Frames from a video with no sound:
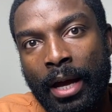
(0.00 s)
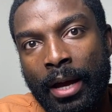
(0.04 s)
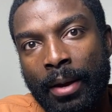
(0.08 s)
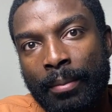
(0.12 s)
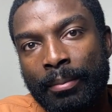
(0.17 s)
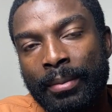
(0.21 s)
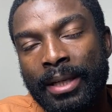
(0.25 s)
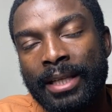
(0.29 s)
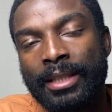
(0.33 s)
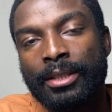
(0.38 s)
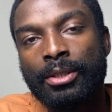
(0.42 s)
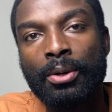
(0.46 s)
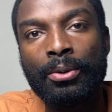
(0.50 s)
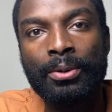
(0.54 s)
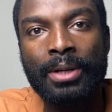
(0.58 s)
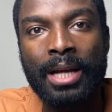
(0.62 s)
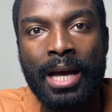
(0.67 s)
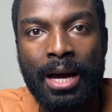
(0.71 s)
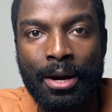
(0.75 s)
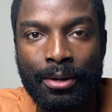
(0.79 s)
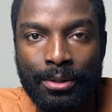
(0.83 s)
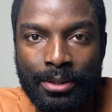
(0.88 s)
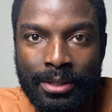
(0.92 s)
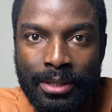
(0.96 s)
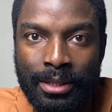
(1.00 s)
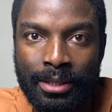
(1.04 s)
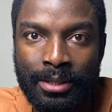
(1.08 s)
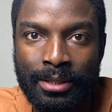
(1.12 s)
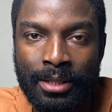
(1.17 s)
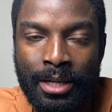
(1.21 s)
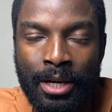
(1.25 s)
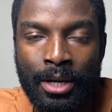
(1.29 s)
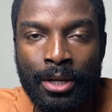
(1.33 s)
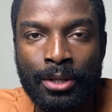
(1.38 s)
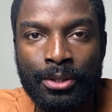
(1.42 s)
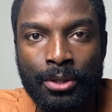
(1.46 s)
leasehold houses.
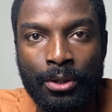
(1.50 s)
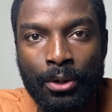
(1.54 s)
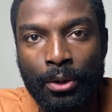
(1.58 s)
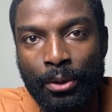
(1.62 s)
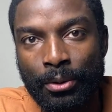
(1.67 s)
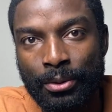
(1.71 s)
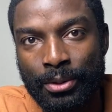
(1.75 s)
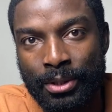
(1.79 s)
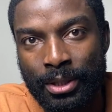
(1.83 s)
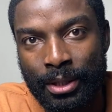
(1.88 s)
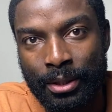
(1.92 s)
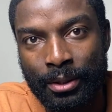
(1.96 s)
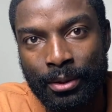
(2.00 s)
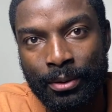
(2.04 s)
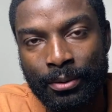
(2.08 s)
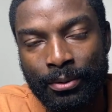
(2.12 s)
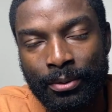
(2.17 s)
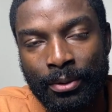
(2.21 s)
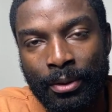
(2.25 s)
So those are